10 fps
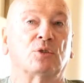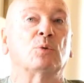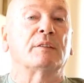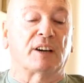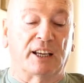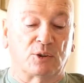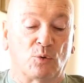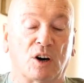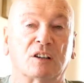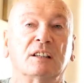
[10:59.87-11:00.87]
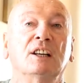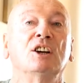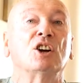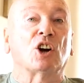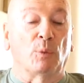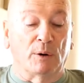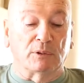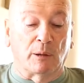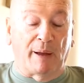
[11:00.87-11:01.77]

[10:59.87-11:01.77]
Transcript: whoever had the wart, go out in the